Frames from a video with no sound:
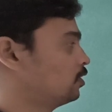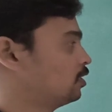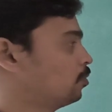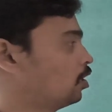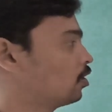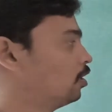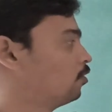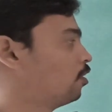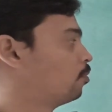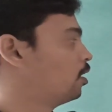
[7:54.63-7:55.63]
is the molecular
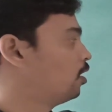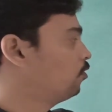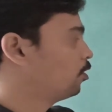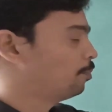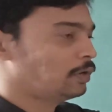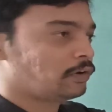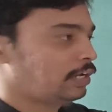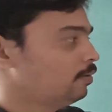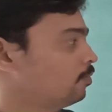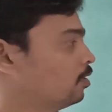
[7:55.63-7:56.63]
formula of
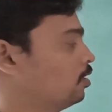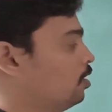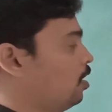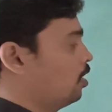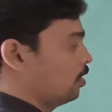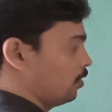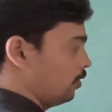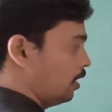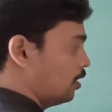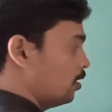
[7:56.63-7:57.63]
butane.
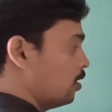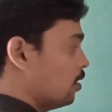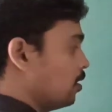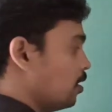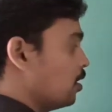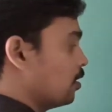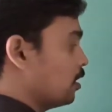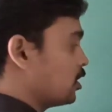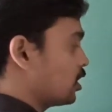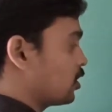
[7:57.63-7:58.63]
Then
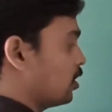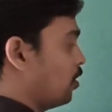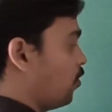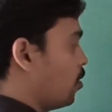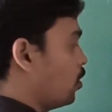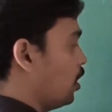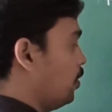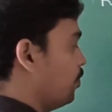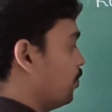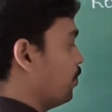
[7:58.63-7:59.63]
the structural
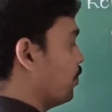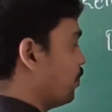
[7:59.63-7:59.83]
formula